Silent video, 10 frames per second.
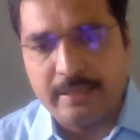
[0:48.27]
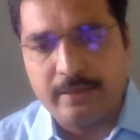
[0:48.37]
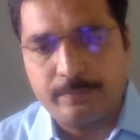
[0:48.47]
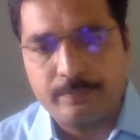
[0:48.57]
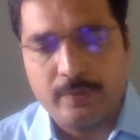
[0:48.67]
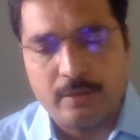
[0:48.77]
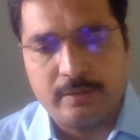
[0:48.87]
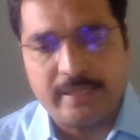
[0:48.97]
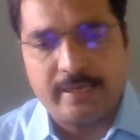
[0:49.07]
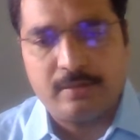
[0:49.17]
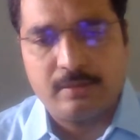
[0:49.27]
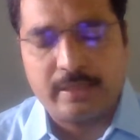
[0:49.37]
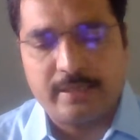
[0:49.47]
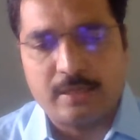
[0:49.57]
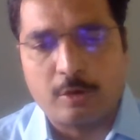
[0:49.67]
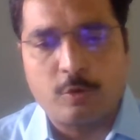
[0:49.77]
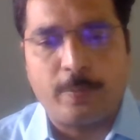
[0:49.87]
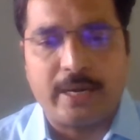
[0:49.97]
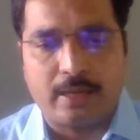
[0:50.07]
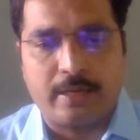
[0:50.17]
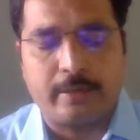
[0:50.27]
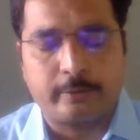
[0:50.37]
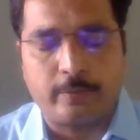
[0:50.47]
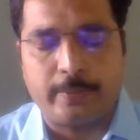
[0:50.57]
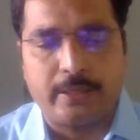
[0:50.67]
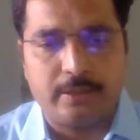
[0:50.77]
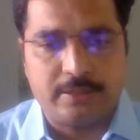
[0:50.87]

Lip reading: there is occupied and unoccupied,